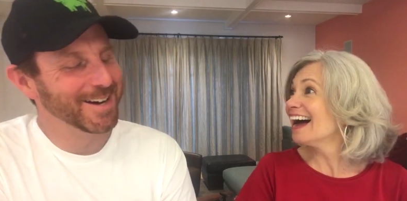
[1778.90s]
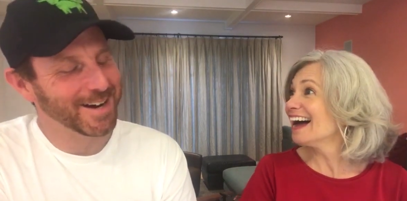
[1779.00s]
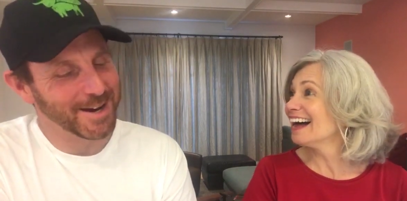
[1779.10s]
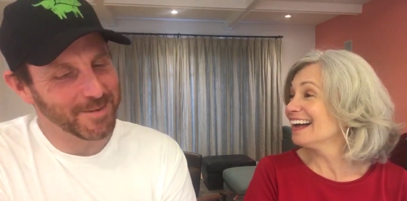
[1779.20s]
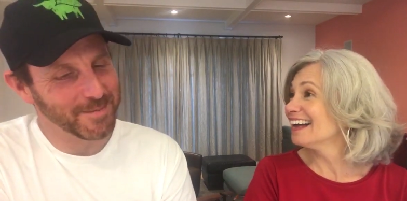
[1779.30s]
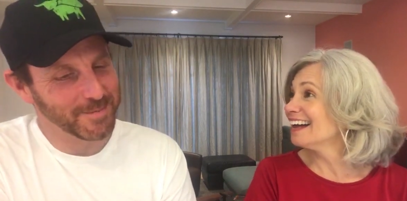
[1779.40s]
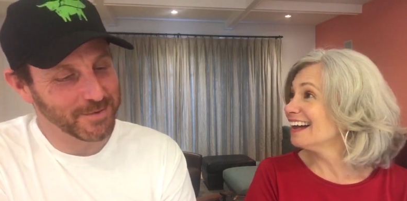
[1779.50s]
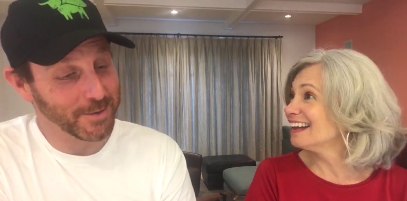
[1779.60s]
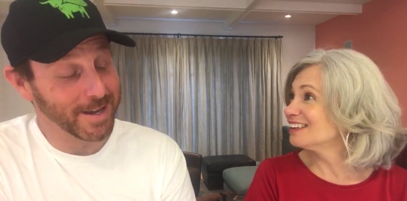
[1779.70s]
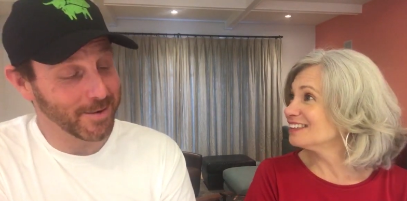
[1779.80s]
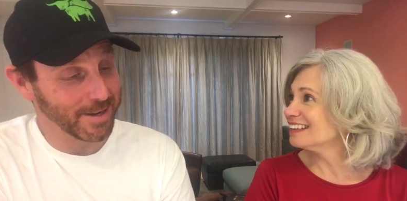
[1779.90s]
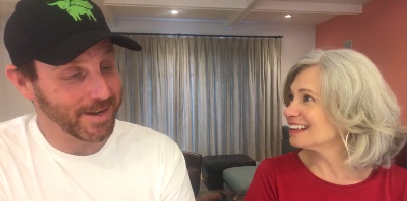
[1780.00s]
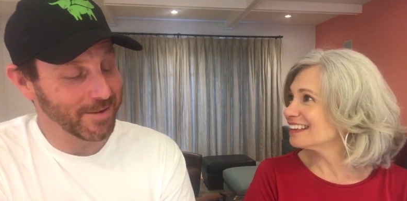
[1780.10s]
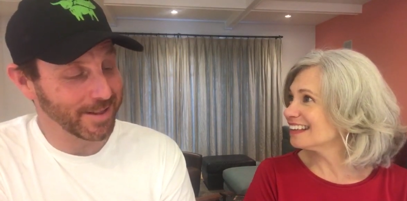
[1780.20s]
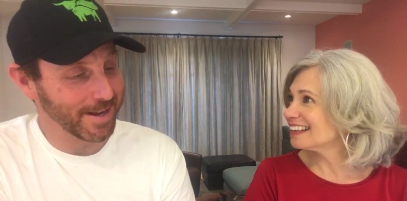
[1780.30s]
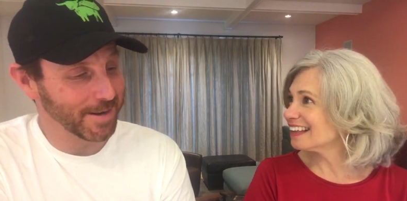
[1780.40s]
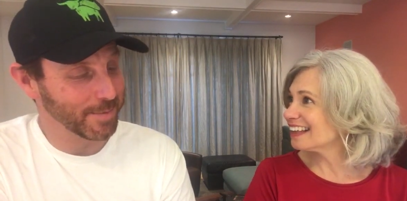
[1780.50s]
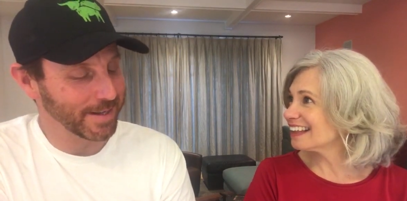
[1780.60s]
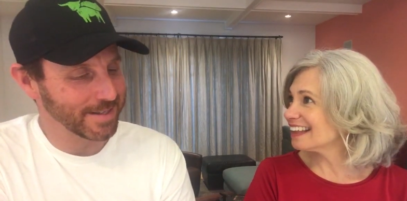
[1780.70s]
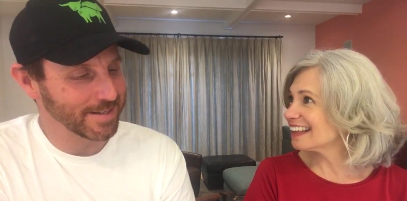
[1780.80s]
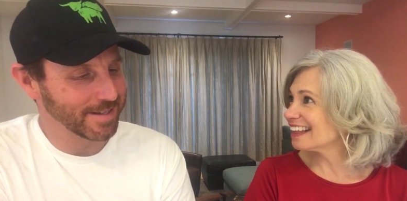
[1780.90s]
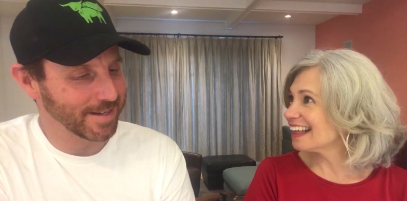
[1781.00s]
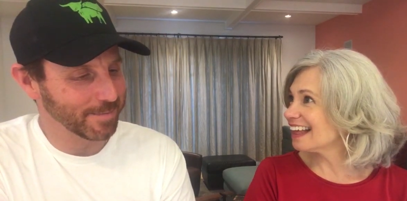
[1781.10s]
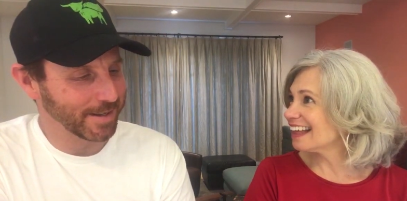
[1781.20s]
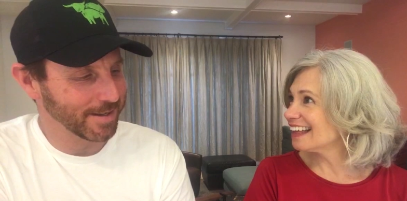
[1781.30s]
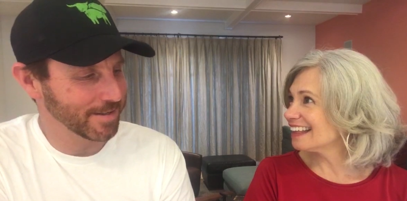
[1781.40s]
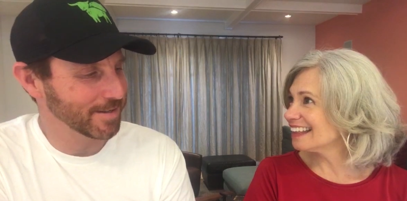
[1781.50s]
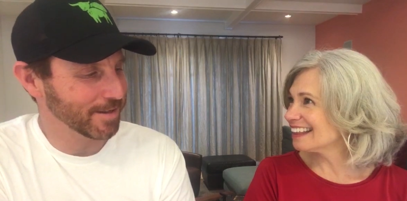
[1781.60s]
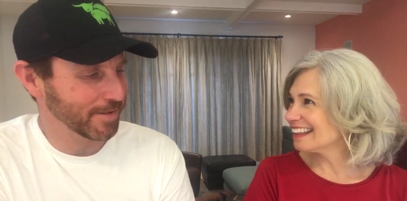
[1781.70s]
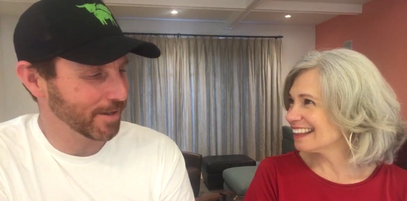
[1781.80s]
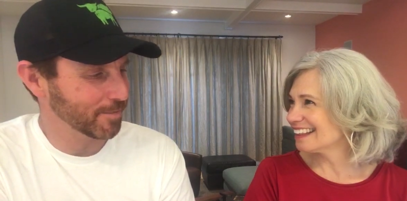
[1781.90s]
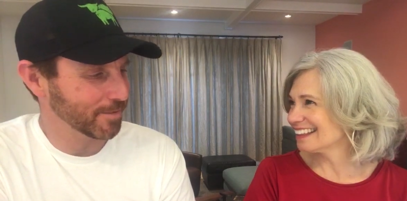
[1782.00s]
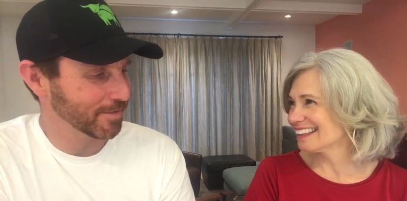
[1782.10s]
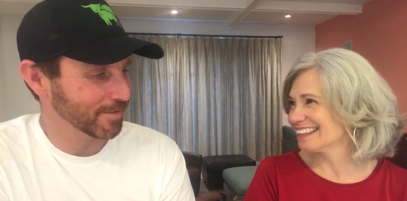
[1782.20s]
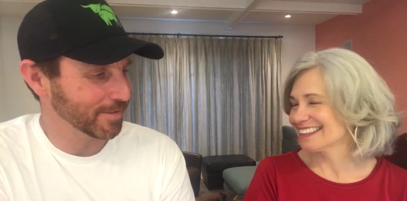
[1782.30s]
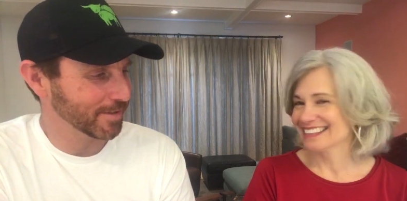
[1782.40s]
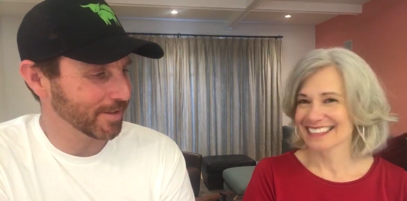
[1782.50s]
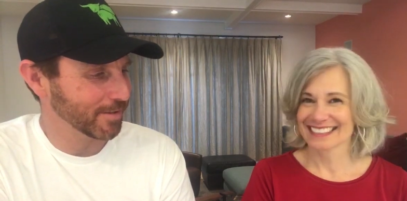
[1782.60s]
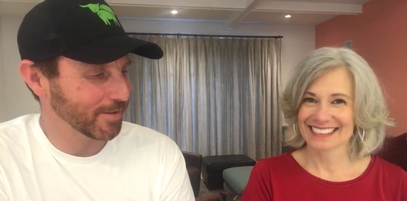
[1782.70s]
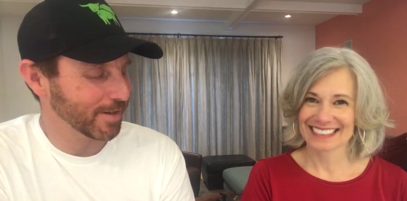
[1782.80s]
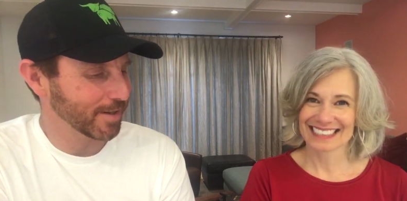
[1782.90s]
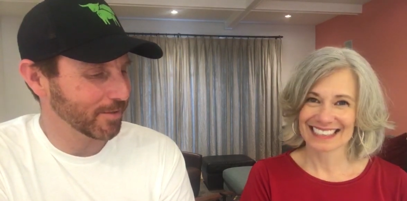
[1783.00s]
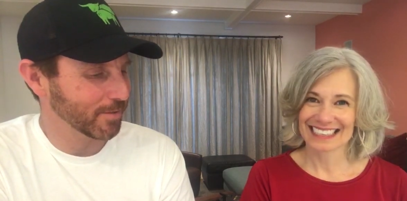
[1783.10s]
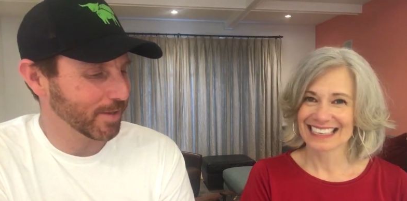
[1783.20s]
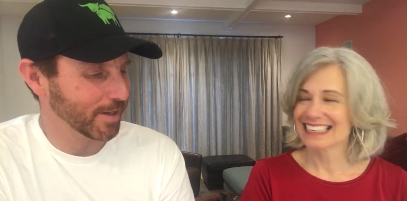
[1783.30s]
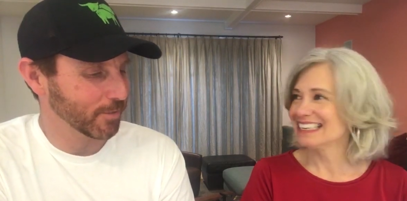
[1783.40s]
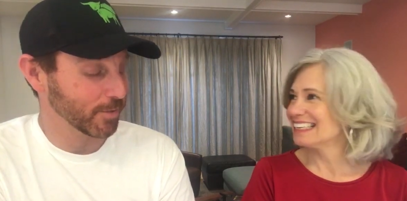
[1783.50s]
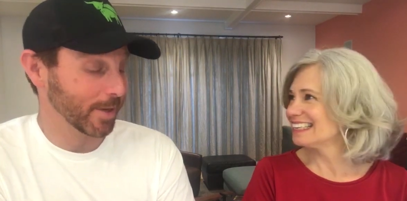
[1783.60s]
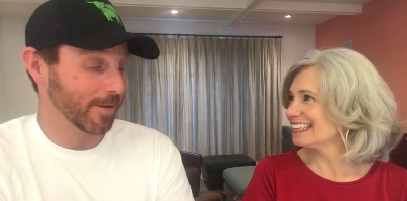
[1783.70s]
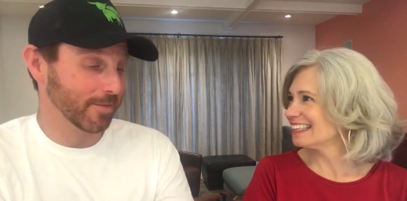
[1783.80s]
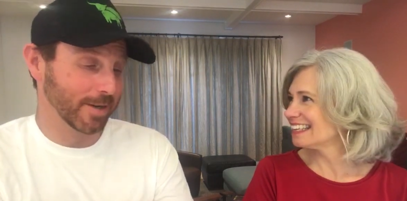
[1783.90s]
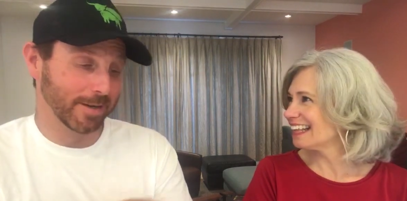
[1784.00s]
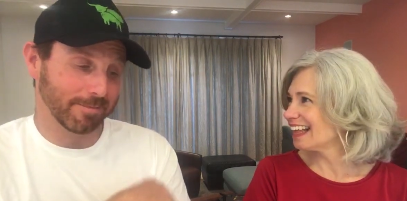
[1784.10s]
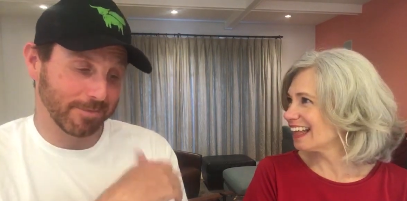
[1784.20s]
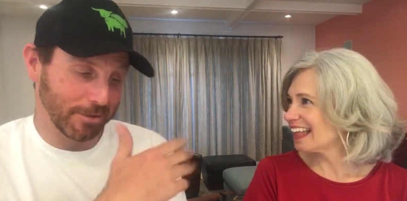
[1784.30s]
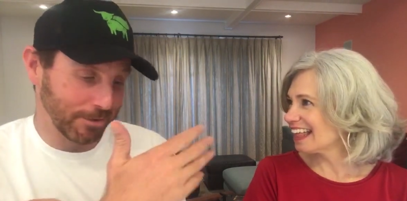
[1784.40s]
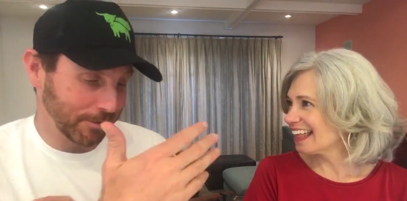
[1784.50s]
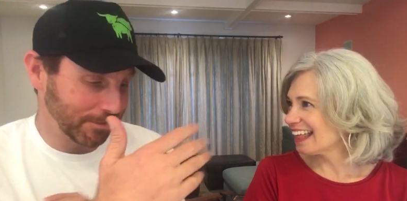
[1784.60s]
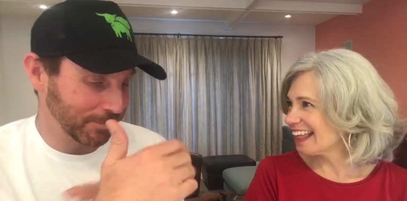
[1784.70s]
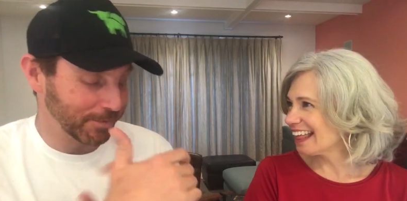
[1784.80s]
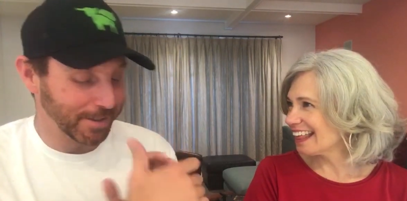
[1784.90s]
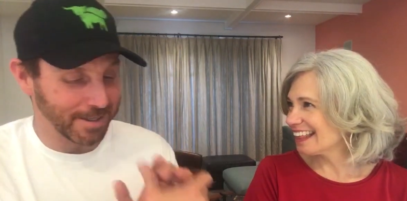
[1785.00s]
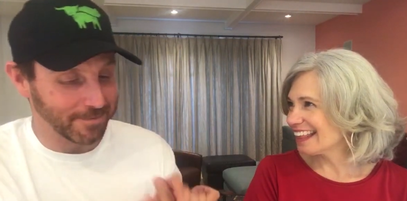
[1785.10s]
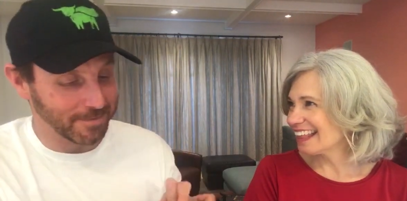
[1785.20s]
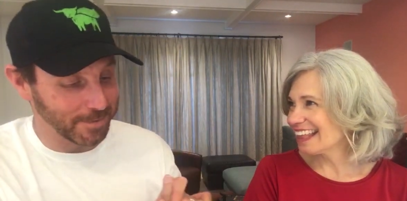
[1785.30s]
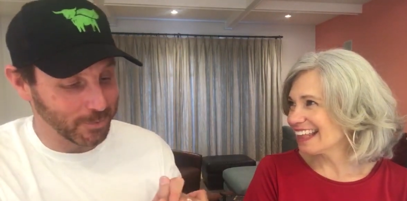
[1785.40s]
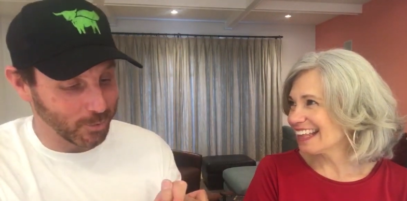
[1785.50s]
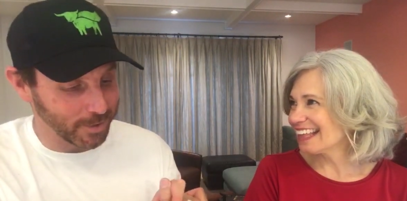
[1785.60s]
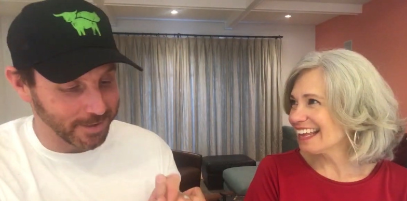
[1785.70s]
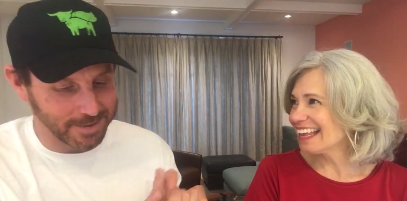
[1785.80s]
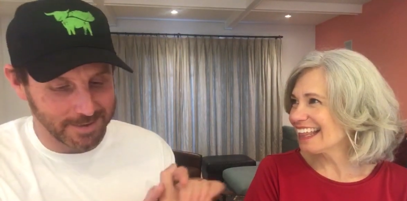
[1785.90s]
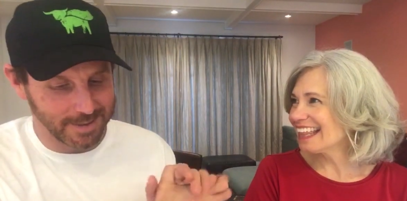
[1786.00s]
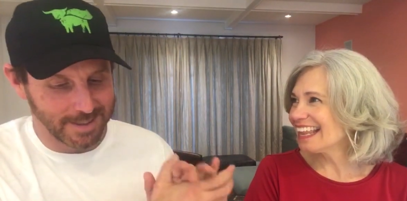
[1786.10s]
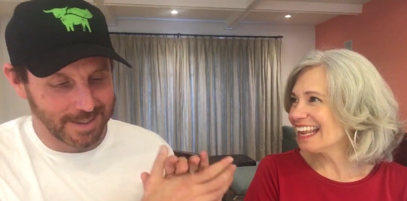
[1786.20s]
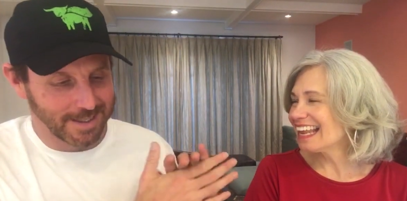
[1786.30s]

Speaker 1: um, so yeah, we have a lot of pets. Uh, my kids love animals, and and uh, and so we have uh, turtles, we have a tortoise,